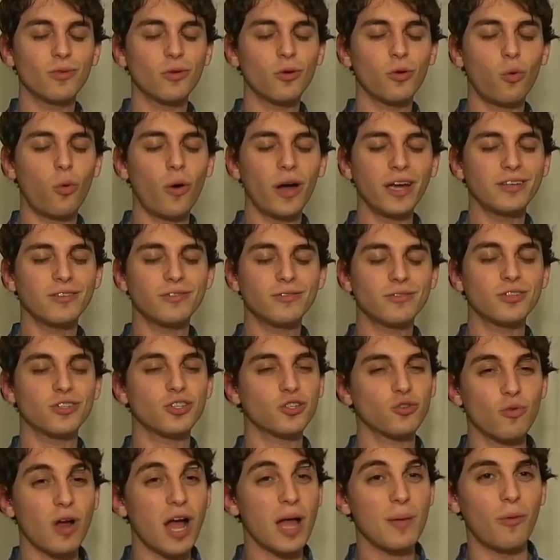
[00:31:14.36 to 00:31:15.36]
quite
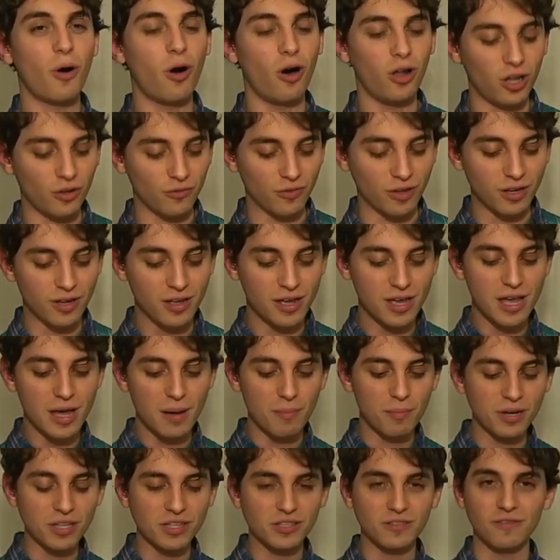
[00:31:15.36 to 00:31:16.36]
describe all of it,
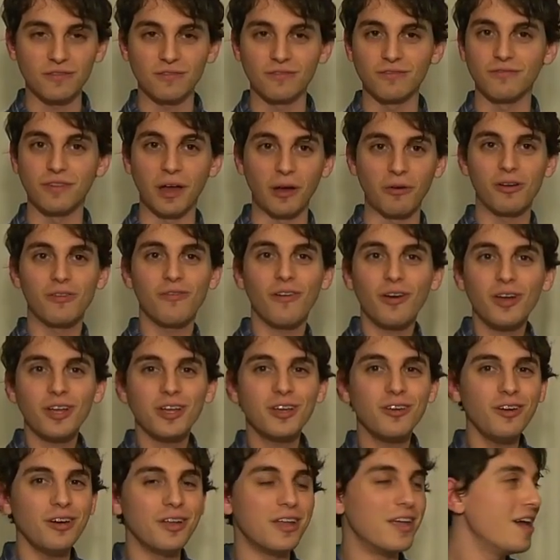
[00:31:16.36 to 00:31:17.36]
but it's very, very
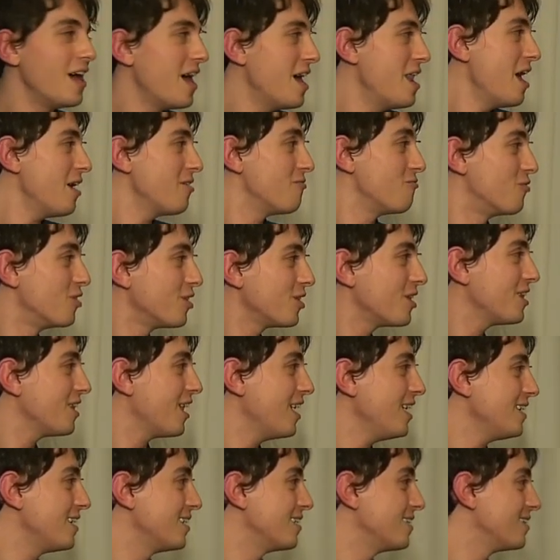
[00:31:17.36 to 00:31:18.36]
good, and I really
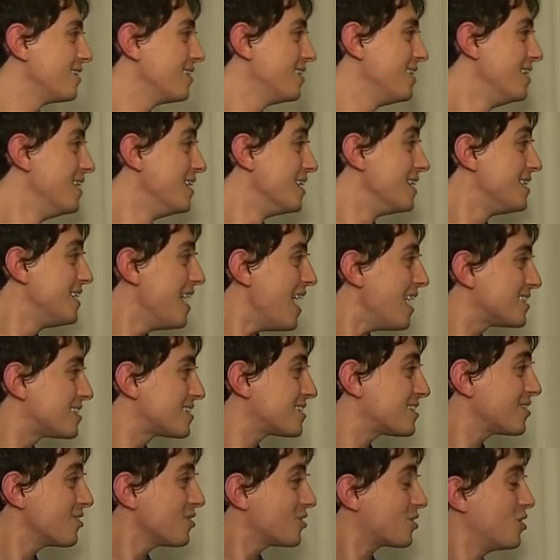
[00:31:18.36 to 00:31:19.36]
like it.
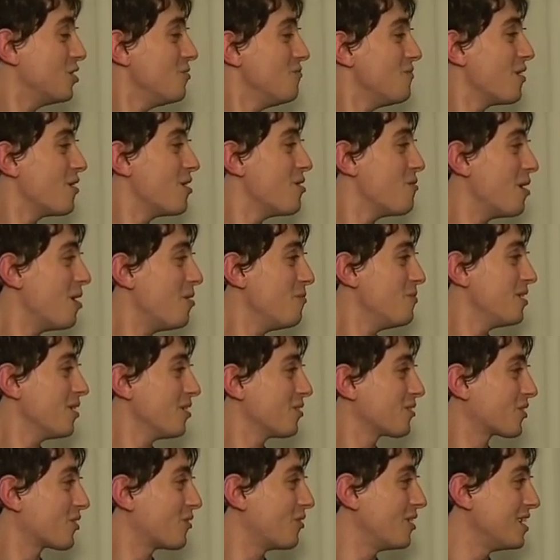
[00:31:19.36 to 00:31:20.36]
Yes, there could very well be
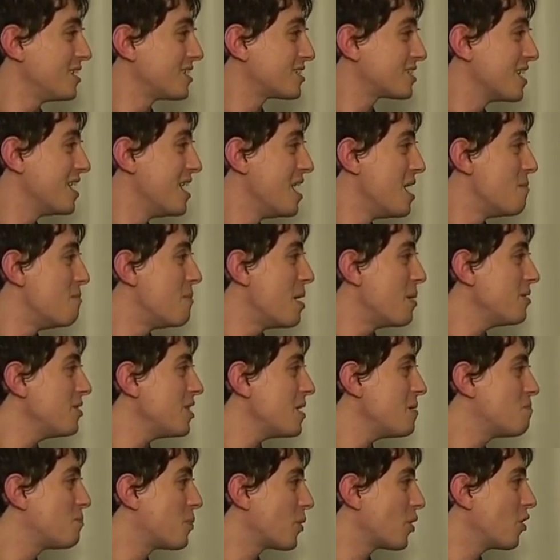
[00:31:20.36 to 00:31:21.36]
earthquakes. Maybe
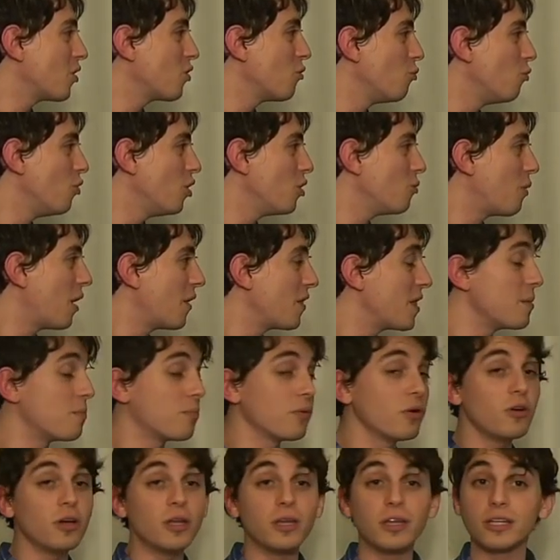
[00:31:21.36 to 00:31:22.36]
they burn wood while they
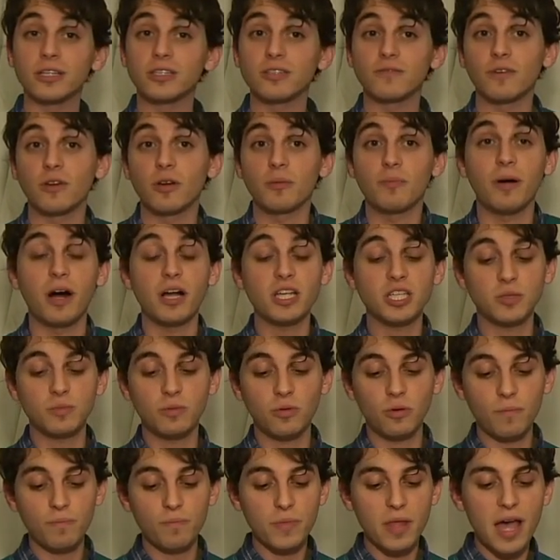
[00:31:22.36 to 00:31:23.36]
brew it. It's very
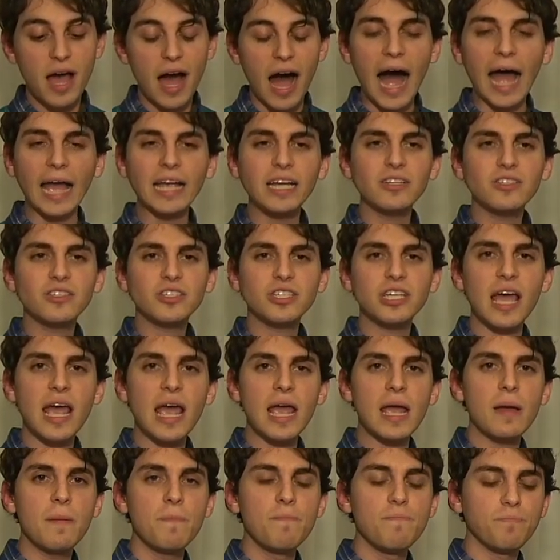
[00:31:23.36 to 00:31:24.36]
possible. I could
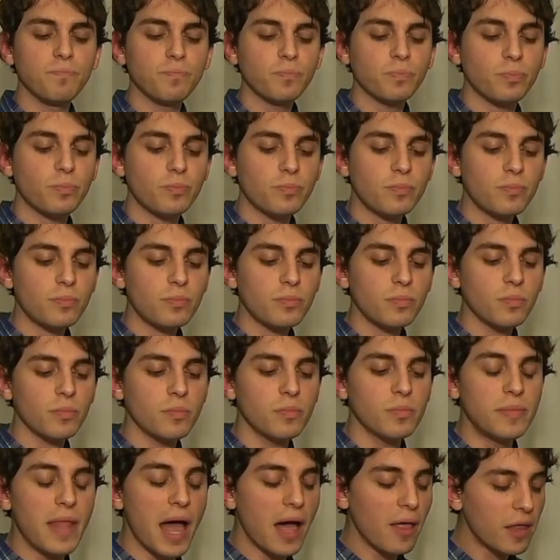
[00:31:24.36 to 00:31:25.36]
say,
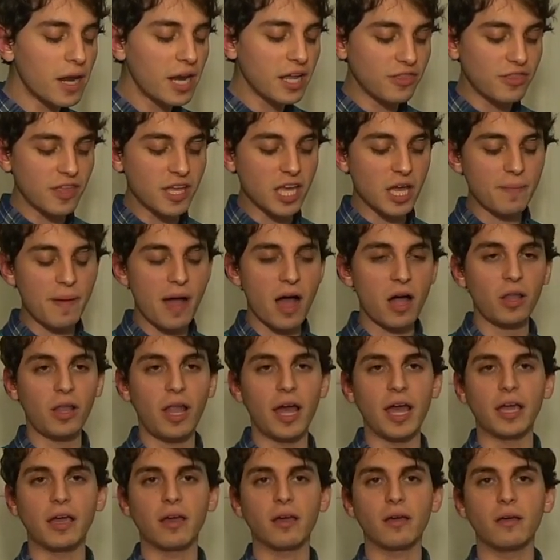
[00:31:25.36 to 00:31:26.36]
now that I think about
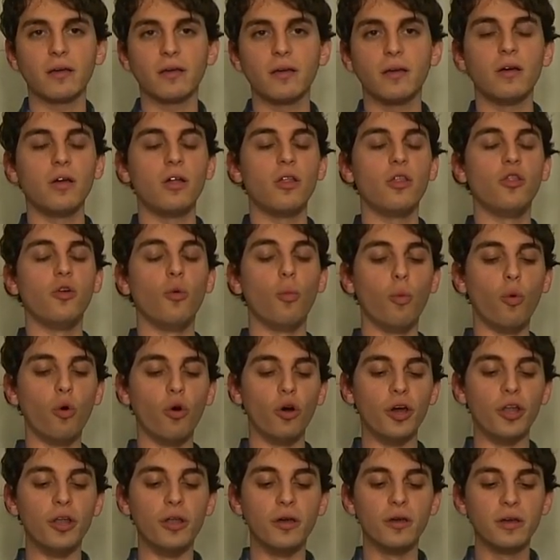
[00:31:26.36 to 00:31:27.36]
like the
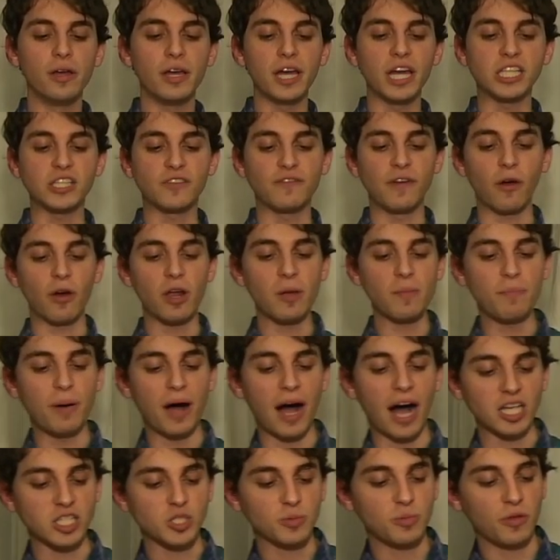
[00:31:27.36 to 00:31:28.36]
wood, it's very
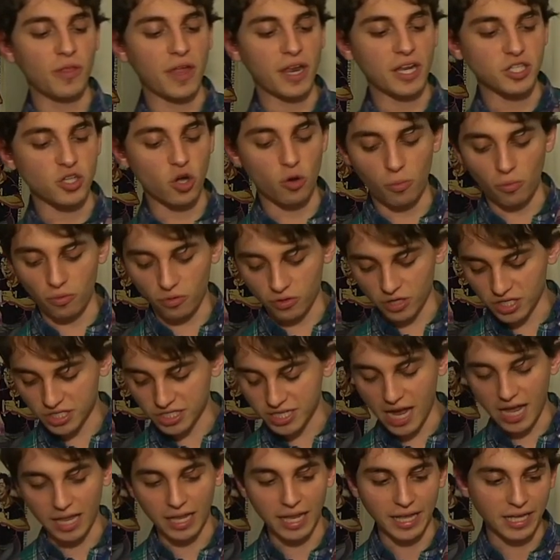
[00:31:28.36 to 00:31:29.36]
possible that it's almost it's
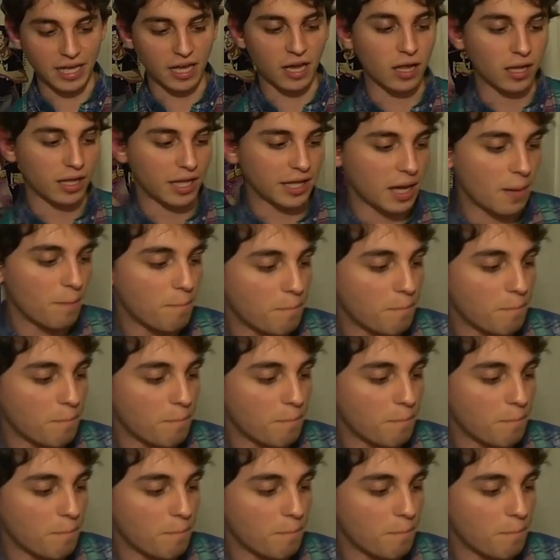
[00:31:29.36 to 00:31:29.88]
got like a like a